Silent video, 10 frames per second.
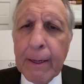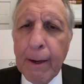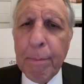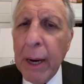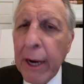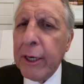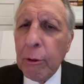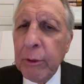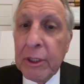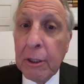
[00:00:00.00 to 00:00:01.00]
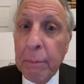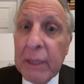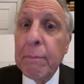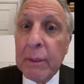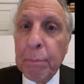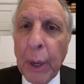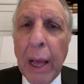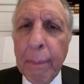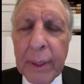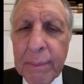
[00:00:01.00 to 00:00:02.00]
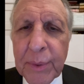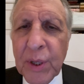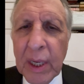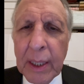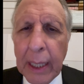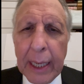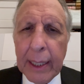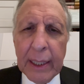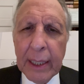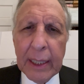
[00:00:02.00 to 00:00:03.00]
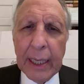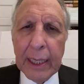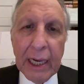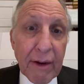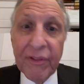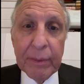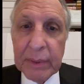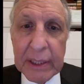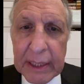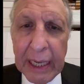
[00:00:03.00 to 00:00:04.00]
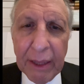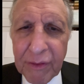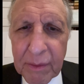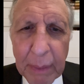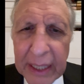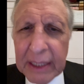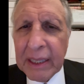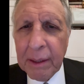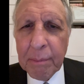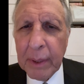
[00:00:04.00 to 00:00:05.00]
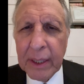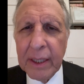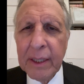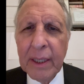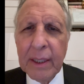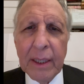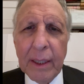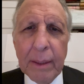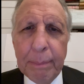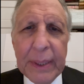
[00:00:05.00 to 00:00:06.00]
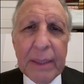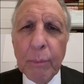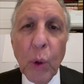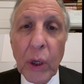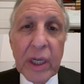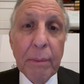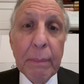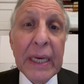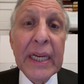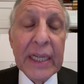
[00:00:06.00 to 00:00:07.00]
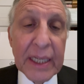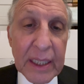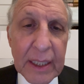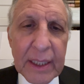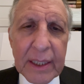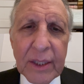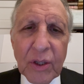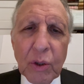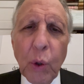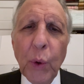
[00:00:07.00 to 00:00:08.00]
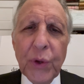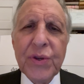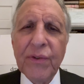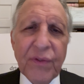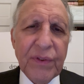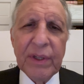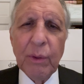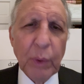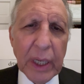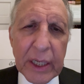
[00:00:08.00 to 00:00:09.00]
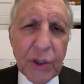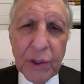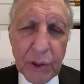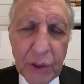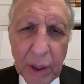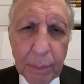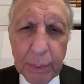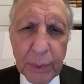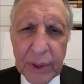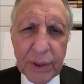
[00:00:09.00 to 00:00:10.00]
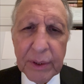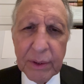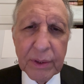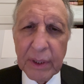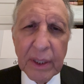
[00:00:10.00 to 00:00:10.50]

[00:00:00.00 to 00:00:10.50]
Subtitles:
partner with commitment problems and love them to death and make them be more committed in the course of the relationship, which is